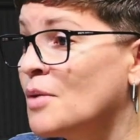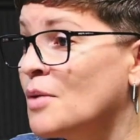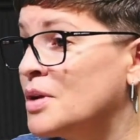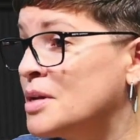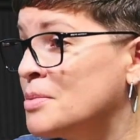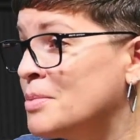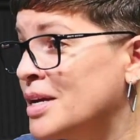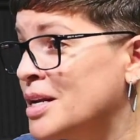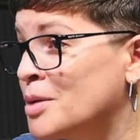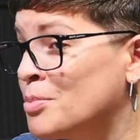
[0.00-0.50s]
I want
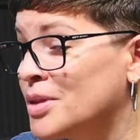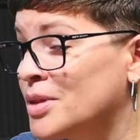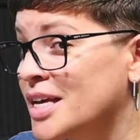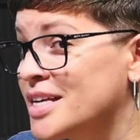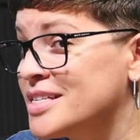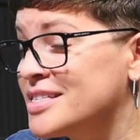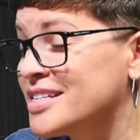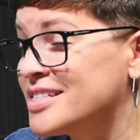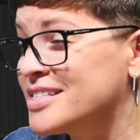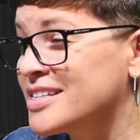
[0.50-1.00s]
to be in a
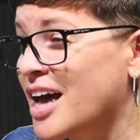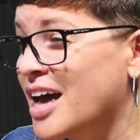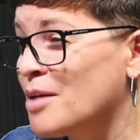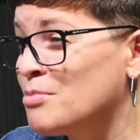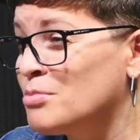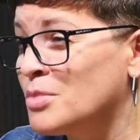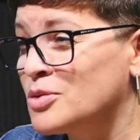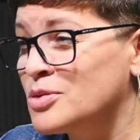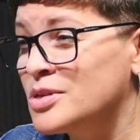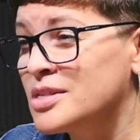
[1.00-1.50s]
place that's got
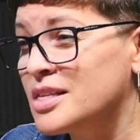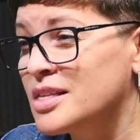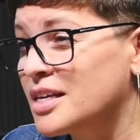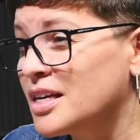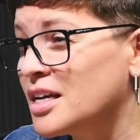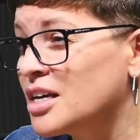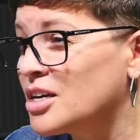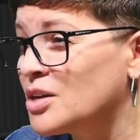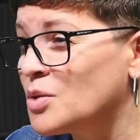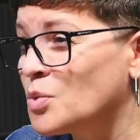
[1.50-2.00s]

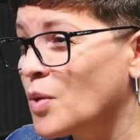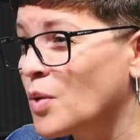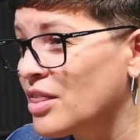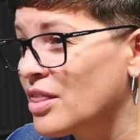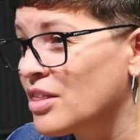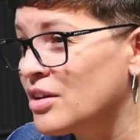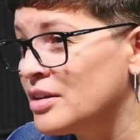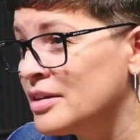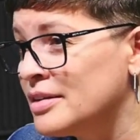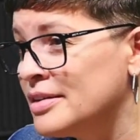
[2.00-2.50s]
mostly good
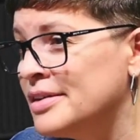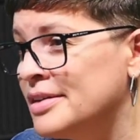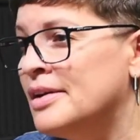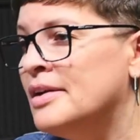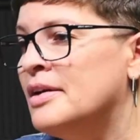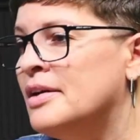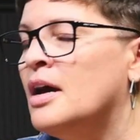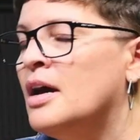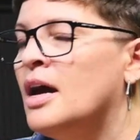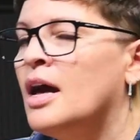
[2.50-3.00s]
weather.
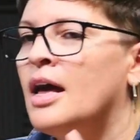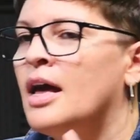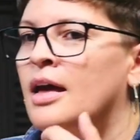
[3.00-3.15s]
Okay.